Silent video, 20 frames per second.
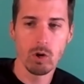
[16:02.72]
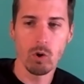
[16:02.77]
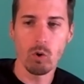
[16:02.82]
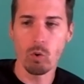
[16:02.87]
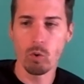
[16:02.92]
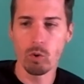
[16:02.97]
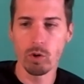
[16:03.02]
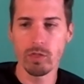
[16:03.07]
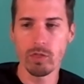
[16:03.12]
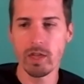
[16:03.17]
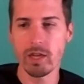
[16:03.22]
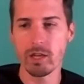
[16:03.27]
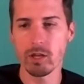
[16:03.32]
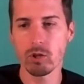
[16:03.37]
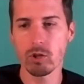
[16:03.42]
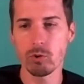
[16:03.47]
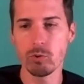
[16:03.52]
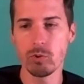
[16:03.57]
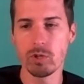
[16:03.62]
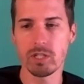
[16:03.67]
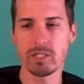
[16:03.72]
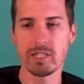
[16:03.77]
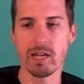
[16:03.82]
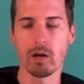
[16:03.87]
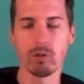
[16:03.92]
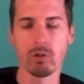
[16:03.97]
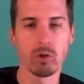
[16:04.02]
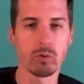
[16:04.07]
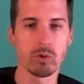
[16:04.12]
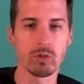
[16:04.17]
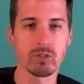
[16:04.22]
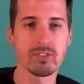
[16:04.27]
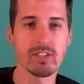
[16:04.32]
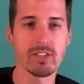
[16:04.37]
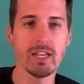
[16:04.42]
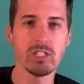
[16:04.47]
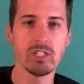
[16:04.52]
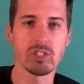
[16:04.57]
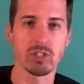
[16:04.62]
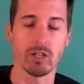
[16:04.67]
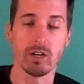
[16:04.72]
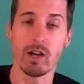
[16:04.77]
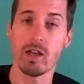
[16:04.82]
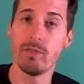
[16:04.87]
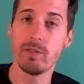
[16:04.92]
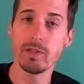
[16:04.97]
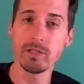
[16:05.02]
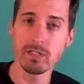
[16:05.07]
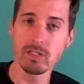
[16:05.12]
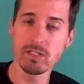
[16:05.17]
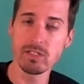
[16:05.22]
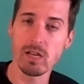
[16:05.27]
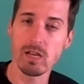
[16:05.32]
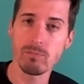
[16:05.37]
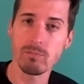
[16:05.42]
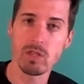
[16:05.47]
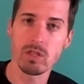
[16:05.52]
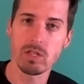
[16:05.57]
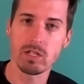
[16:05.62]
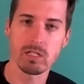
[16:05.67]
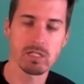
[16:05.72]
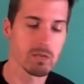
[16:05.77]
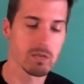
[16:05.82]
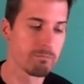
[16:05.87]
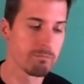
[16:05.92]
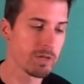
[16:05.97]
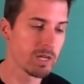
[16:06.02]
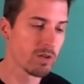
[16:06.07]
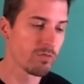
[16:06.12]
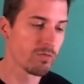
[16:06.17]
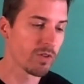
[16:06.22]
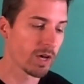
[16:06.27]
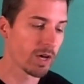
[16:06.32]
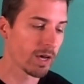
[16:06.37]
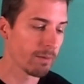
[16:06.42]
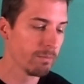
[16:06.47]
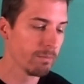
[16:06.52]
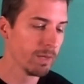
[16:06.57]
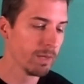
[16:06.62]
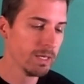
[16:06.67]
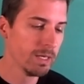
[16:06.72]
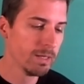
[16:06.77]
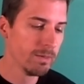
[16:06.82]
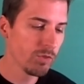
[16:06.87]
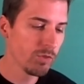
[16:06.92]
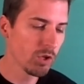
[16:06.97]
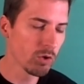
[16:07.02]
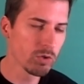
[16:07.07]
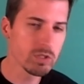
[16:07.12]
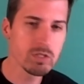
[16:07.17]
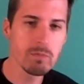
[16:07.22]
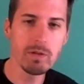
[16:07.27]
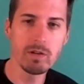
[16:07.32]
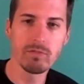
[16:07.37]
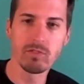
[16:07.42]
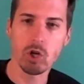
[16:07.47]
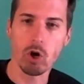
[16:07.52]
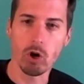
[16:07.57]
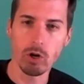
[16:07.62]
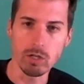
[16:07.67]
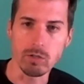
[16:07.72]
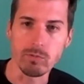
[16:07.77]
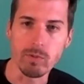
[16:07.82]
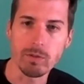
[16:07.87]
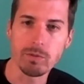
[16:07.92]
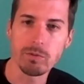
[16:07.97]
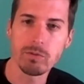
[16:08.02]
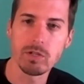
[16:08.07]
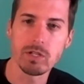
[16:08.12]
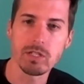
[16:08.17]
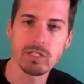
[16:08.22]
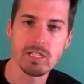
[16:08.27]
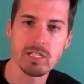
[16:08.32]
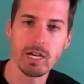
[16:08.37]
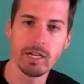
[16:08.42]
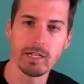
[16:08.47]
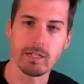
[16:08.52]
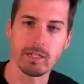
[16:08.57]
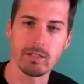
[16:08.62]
or they include a downloader stager? And this is something that's a bit of, it's a bit of an art rather than a science.